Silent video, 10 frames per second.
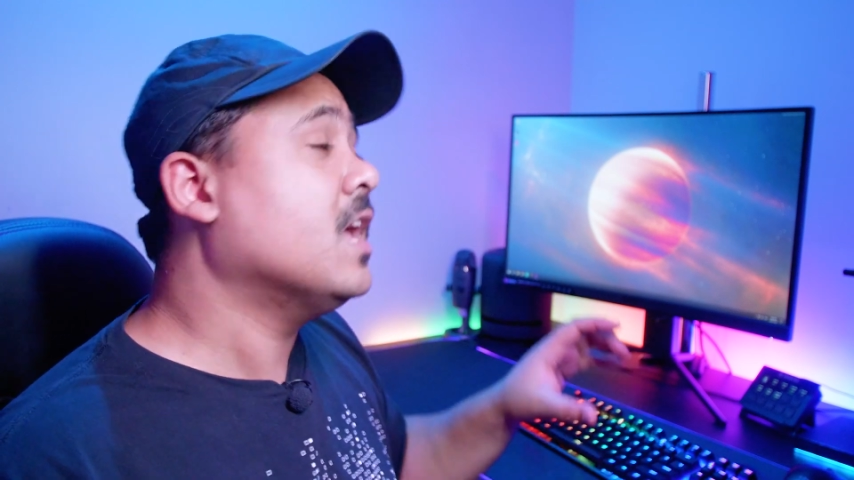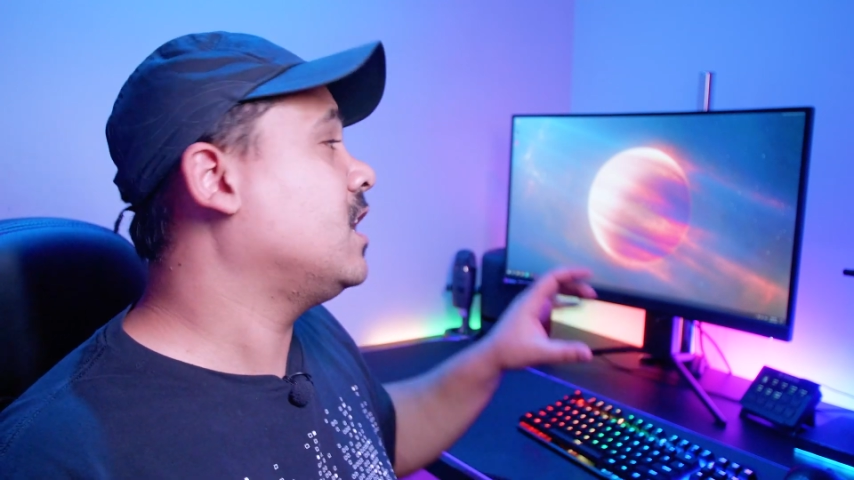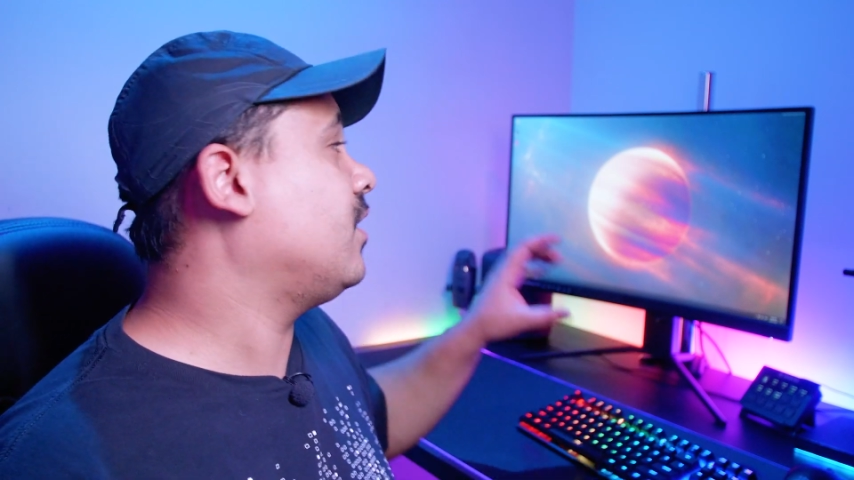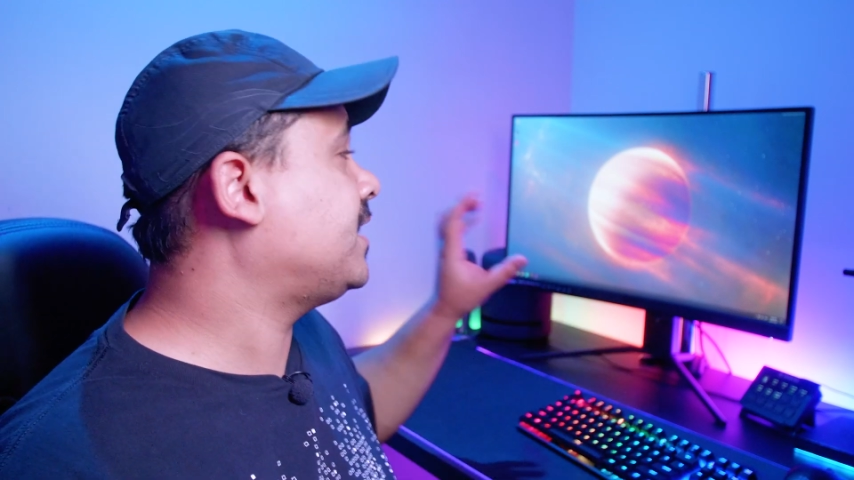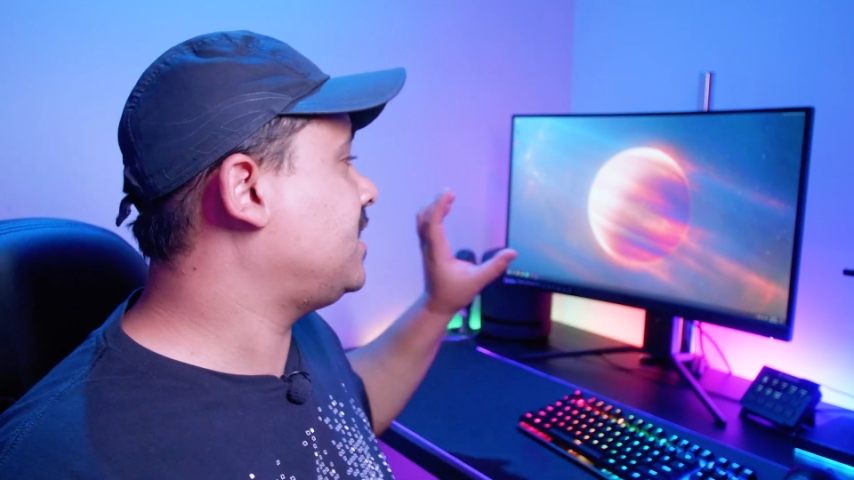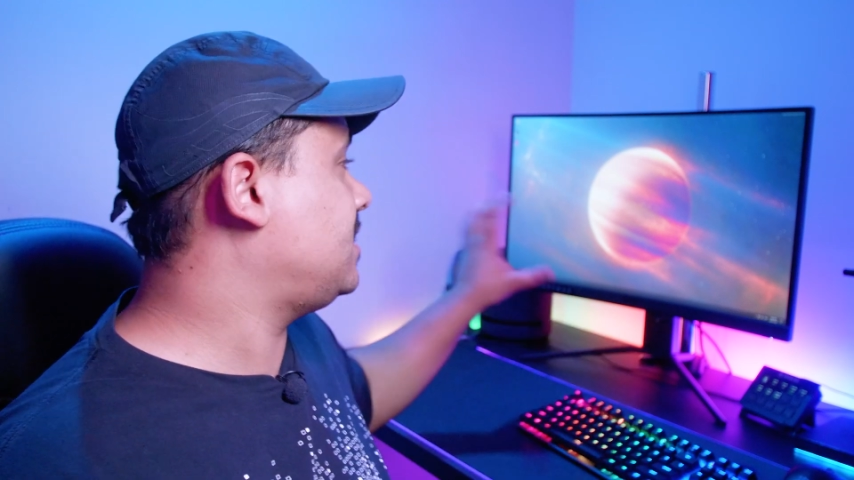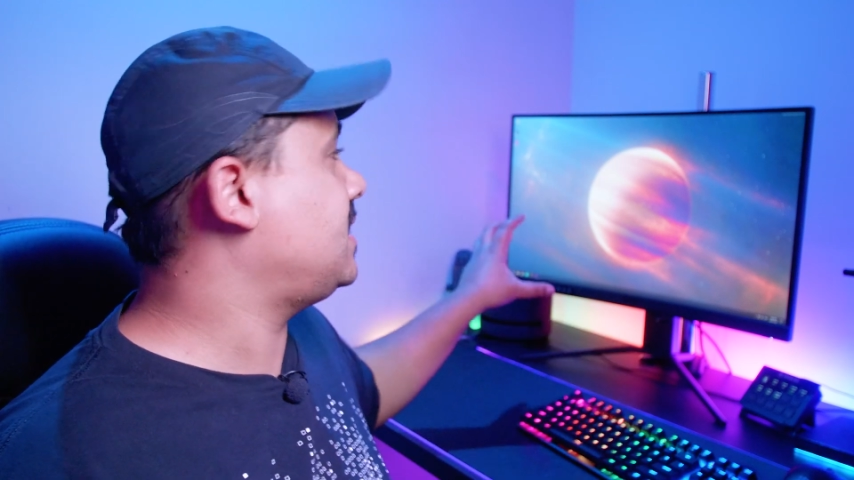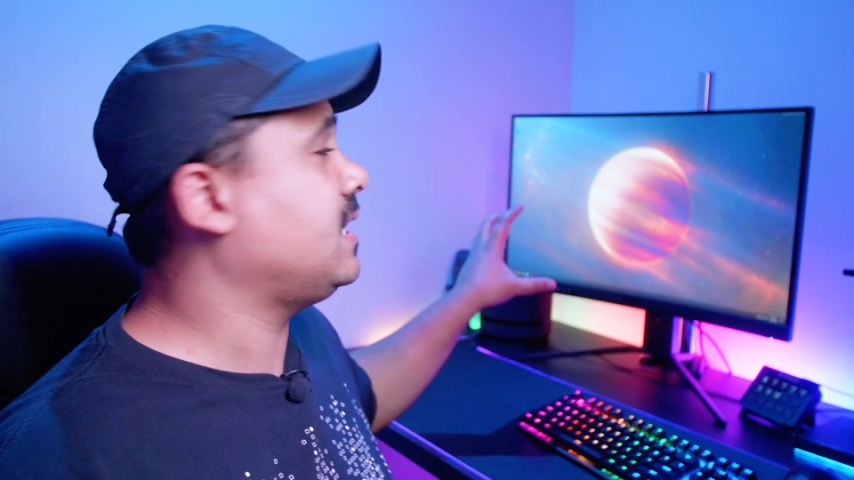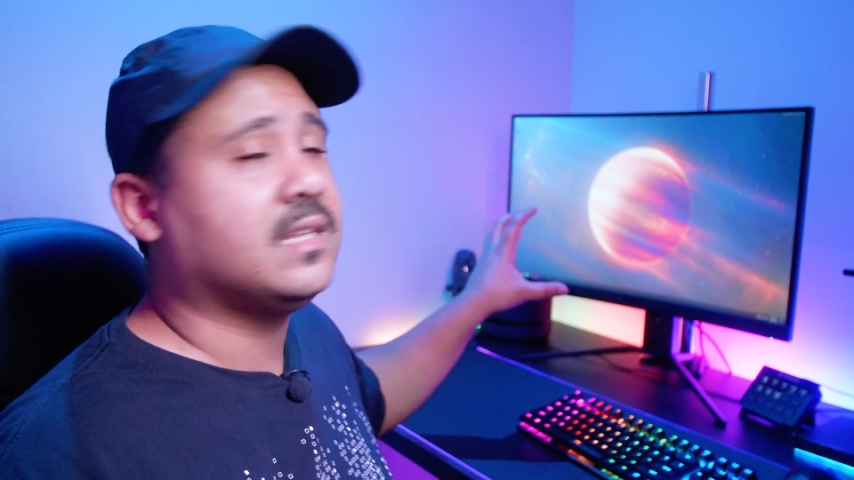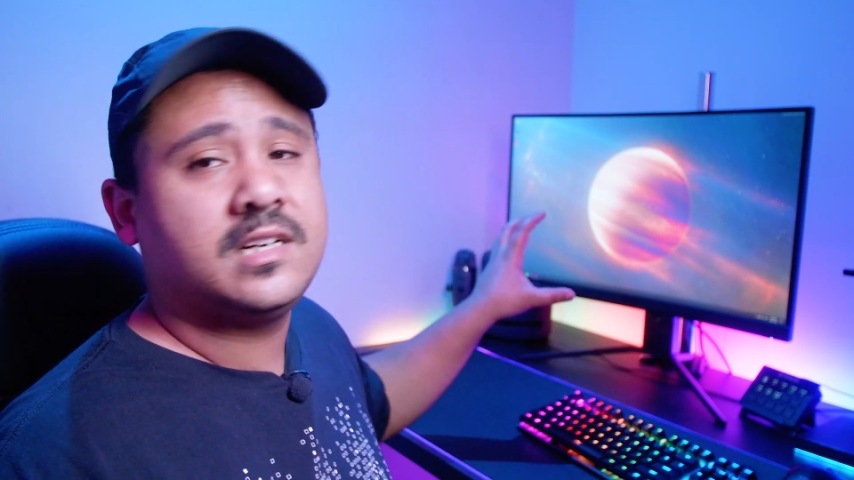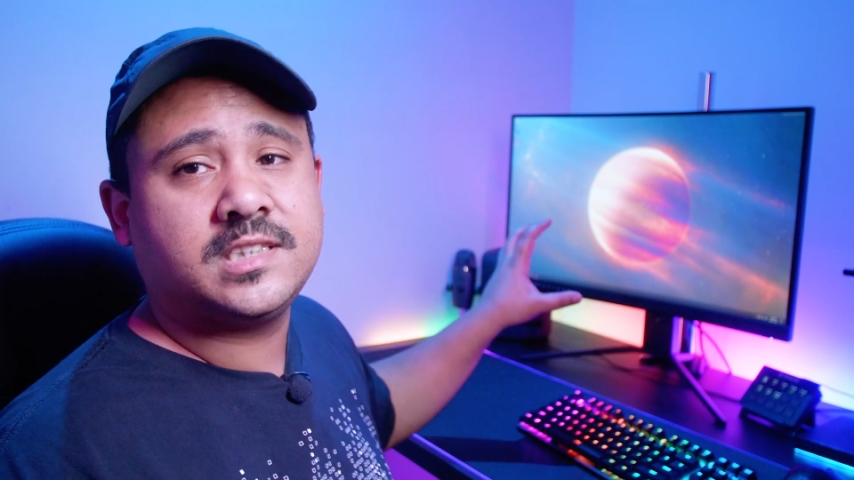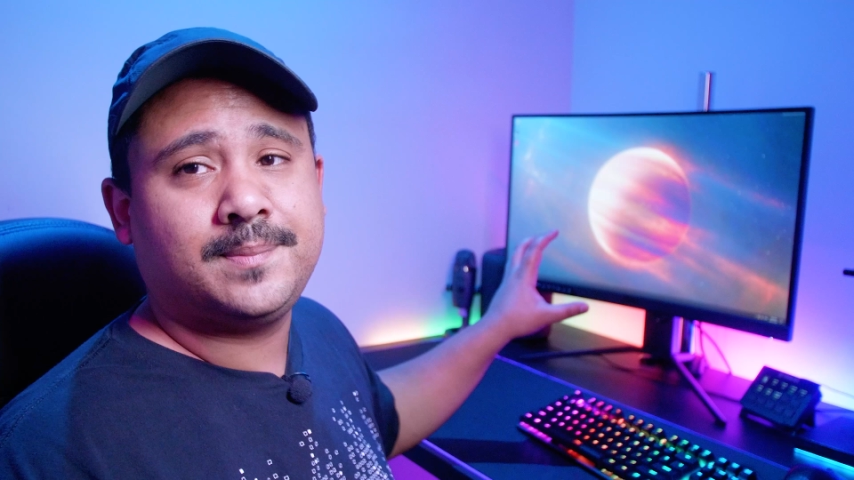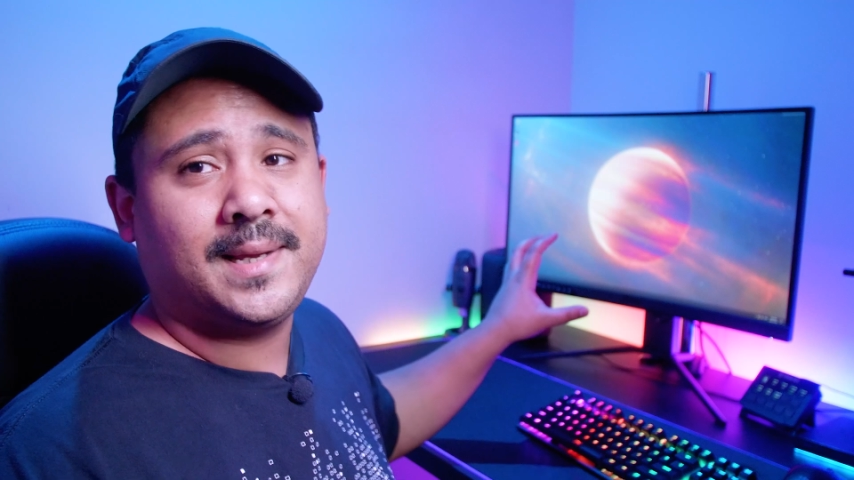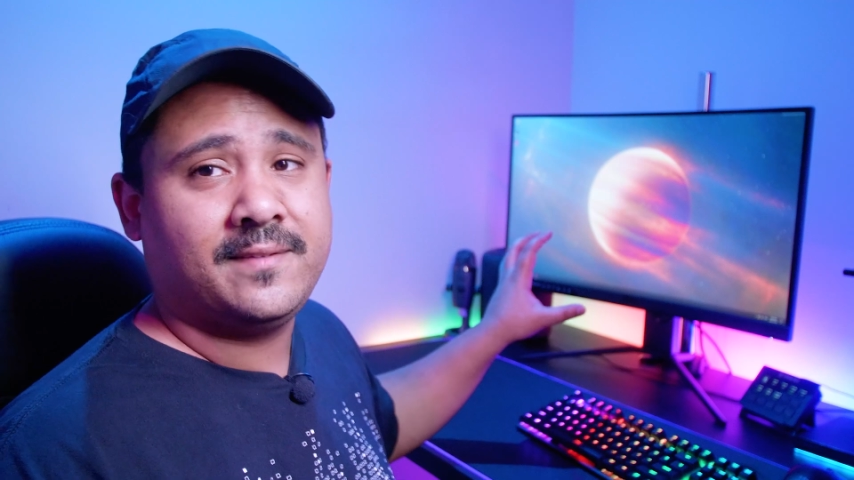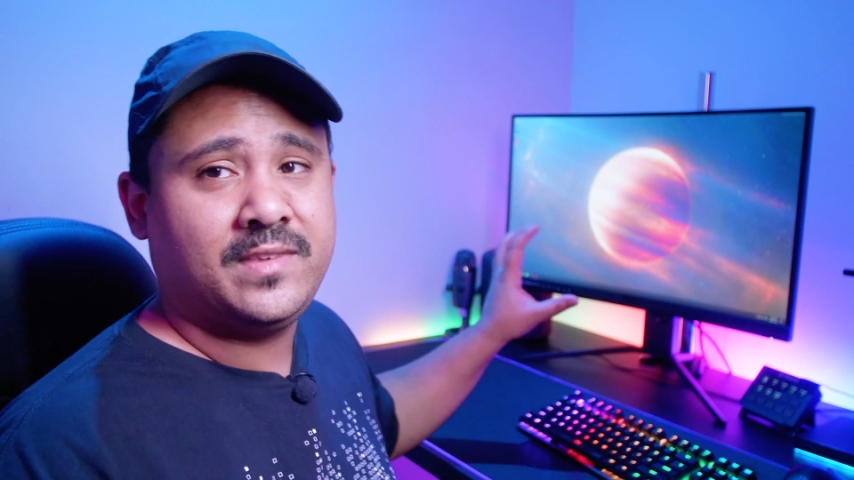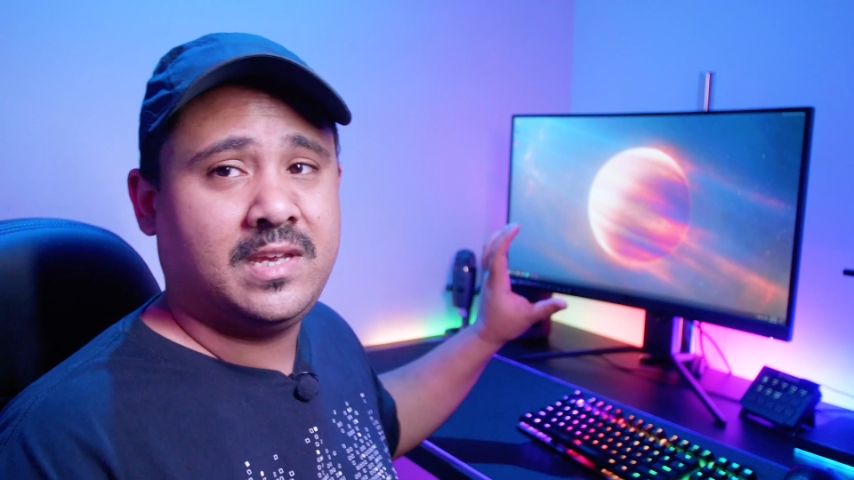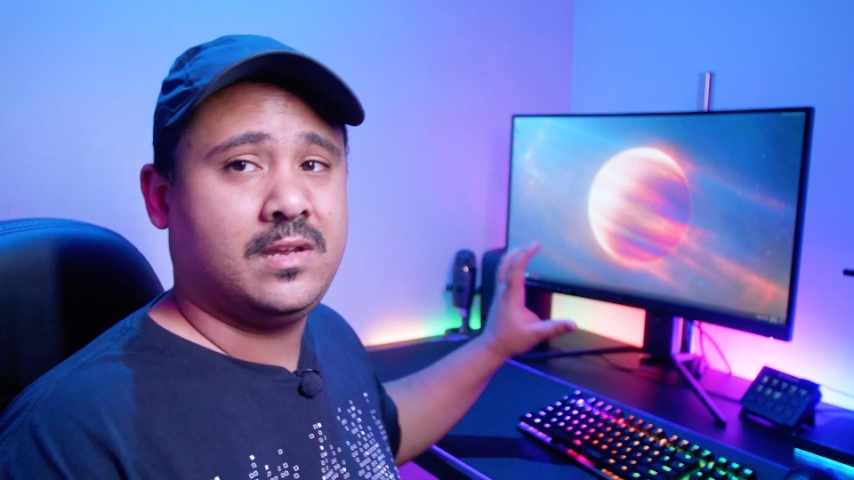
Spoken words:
You're actually seeing the display of the